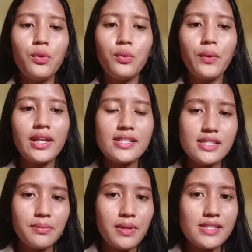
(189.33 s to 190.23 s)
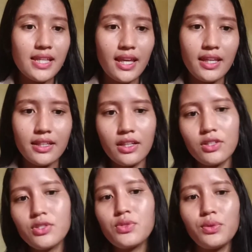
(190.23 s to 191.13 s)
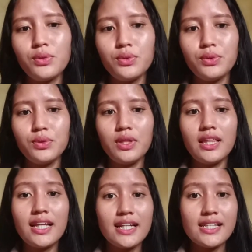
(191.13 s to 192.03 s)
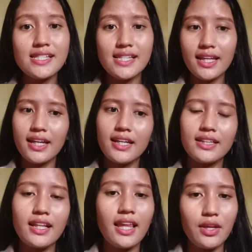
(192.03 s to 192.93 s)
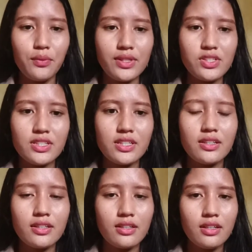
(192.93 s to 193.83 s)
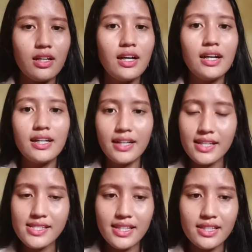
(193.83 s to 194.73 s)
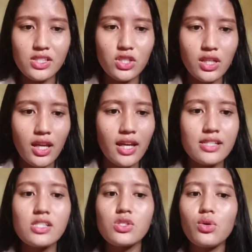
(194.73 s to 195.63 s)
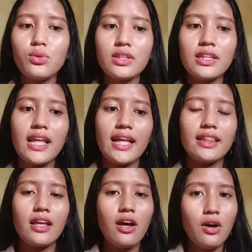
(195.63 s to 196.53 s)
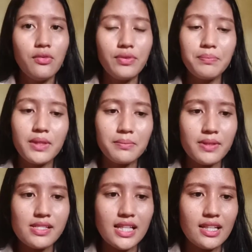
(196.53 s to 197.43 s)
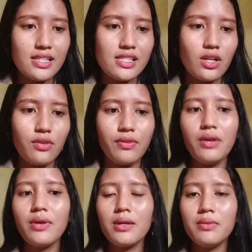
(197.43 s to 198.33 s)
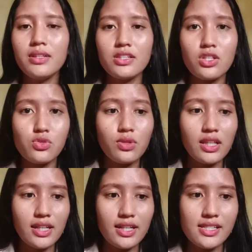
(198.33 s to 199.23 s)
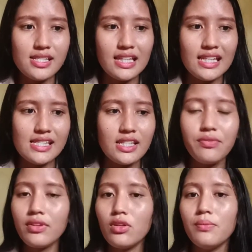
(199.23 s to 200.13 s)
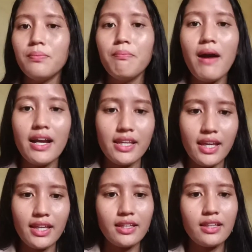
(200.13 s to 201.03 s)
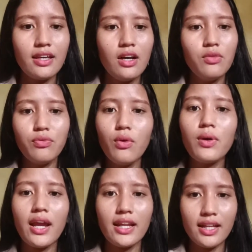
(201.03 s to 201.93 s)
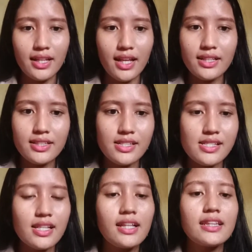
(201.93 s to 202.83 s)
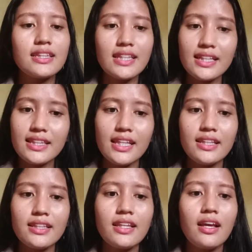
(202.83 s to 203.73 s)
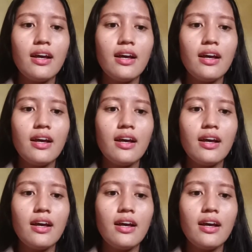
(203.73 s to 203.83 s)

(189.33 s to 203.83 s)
When is the best age to learn second language? Research has shown that 15% of our ability to learn is developed by age 4 and another 13%